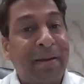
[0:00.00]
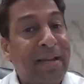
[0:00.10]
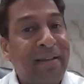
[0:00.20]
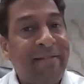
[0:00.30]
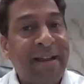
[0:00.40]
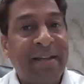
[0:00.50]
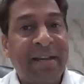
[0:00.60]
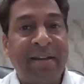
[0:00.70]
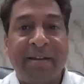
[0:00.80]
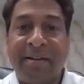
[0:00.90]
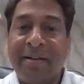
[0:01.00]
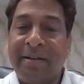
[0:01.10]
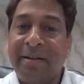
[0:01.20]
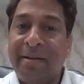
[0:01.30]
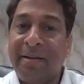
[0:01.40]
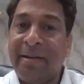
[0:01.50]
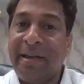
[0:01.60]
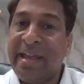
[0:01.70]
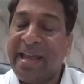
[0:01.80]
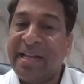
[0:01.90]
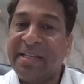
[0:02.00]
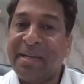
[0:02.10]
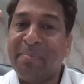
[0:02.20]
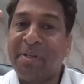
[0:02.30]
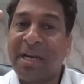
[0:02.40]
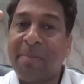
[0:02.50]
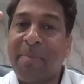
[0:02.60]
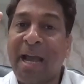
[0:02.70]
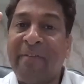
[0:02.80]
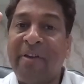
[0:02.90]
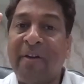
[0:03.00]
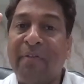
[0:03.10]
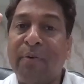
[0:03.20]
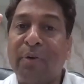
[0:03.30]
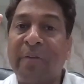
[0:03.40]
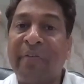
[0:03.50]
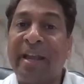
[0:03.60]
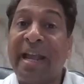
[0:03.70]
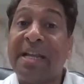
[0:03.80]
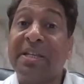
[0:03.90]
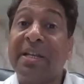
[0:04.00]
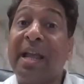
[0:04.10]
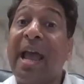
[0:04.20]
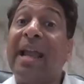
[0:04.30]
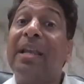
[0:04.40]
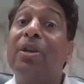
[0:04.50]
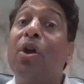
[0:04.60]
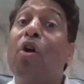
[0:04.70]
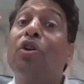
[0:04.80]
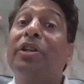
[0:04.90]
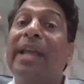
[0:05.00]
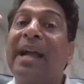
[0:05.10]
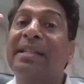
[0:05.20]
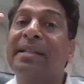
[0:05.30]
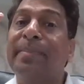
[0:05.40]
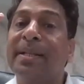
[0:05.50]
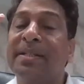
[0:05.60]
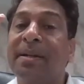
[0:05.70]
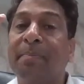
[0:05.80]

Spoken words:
Nil rated, exempted by way of notification, and non-taxable